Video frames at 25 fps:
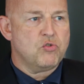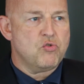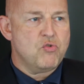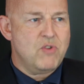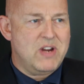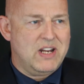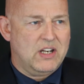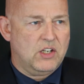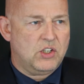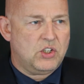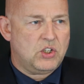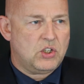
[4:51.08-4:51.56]

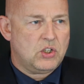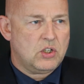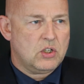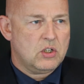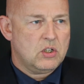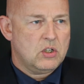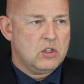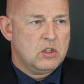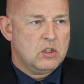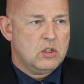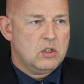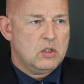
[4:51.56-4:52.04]
reach,
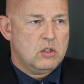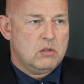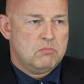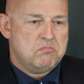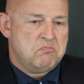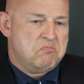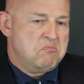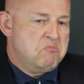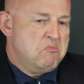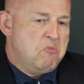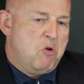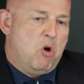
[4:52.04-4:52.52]

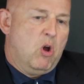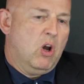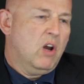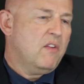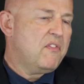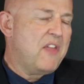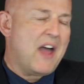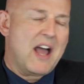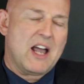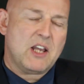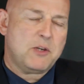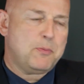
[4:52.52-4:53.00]
all
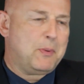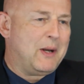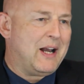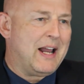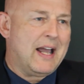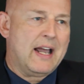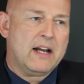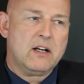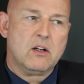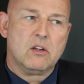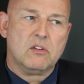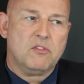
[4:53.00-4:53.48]
of that has been
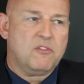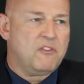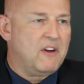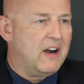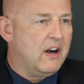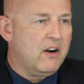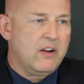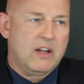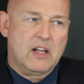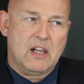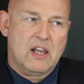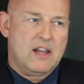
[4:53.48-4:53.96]
handled
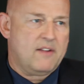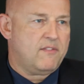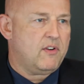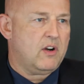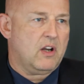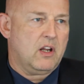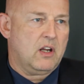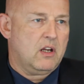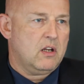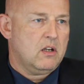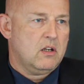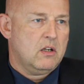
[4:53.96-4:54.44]
very
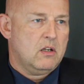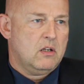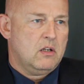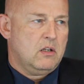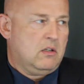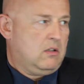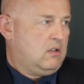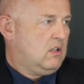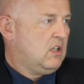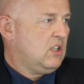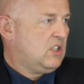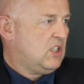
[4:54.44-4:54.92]
cleverly.
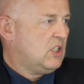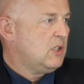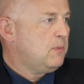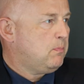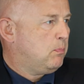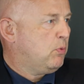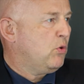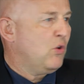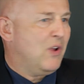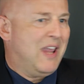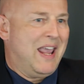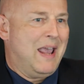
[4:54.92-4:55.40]
This is
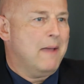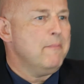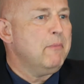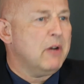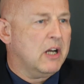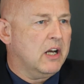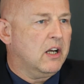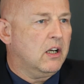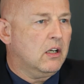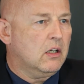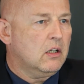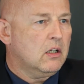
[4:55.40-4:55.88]

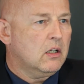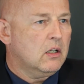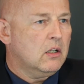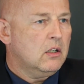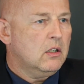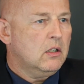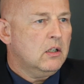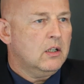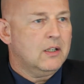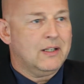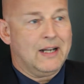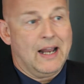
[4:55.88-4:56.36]
preeminent
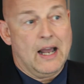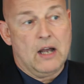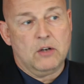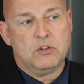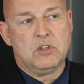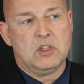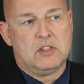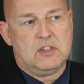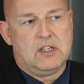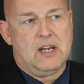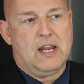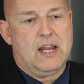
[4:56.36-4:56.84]
in how
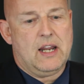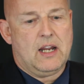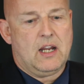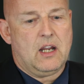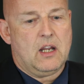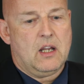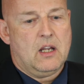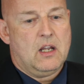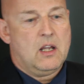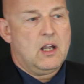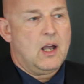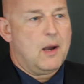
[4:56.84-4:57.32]
to
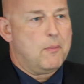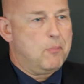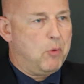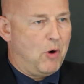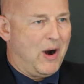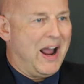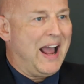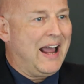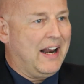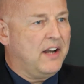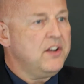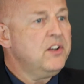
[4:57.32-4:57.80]
take a
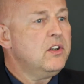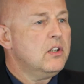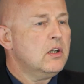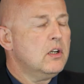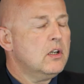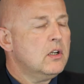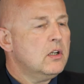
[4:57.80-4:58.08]
brand,